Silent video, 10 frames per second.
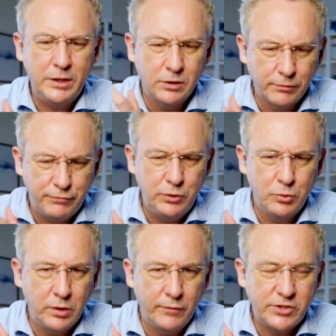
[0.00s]

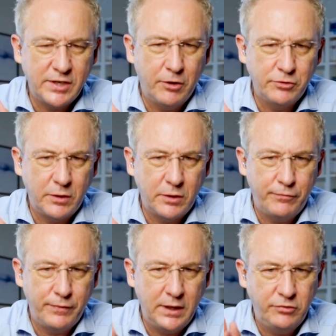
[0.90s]
view of the challenge that we're
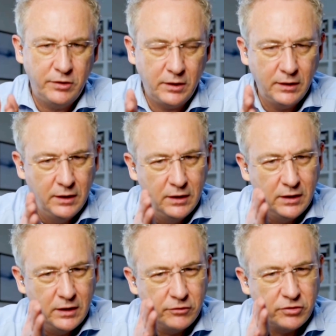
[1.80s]
facing.
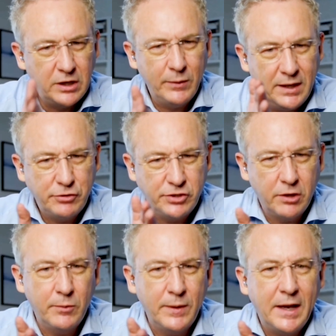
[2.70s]
And so now we have
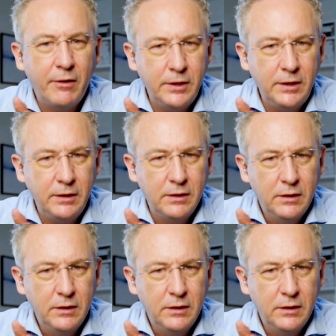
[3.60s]
shared reality.